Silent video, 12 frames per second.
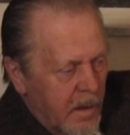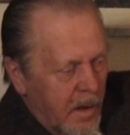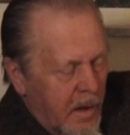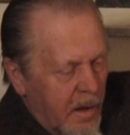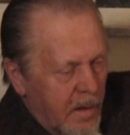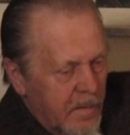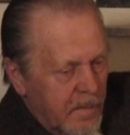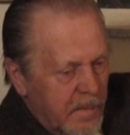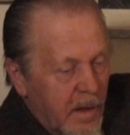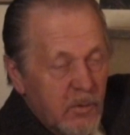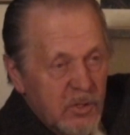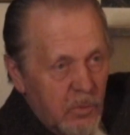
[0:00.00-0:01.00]
Uh,
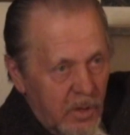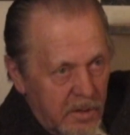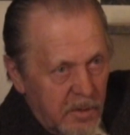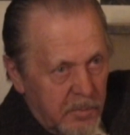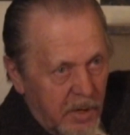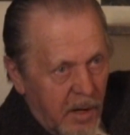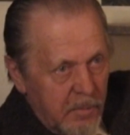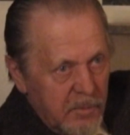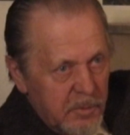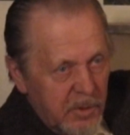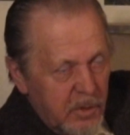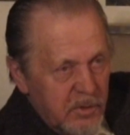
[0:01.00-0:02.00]
that was one of the
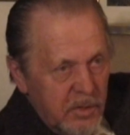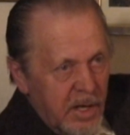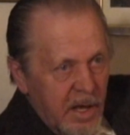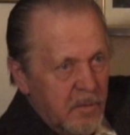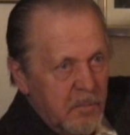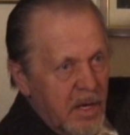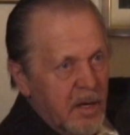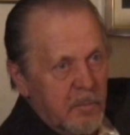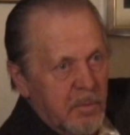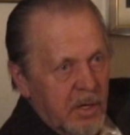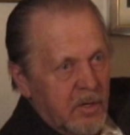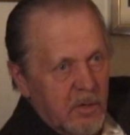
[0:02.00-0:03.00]
problems because you can't make a
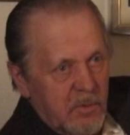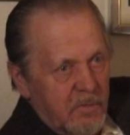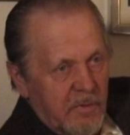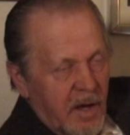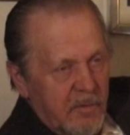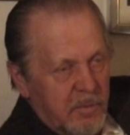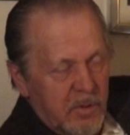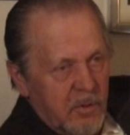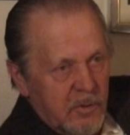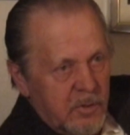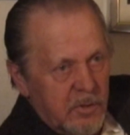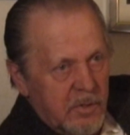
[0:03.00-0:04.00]
picture with five
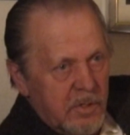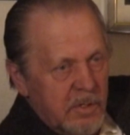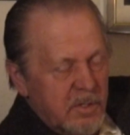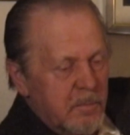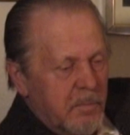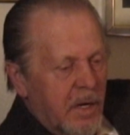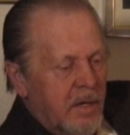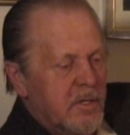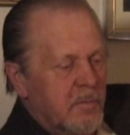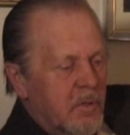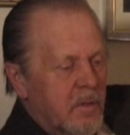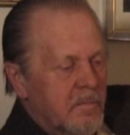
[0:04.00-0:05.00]
producers. It's
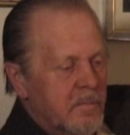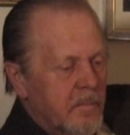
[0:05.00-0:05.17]
impossible.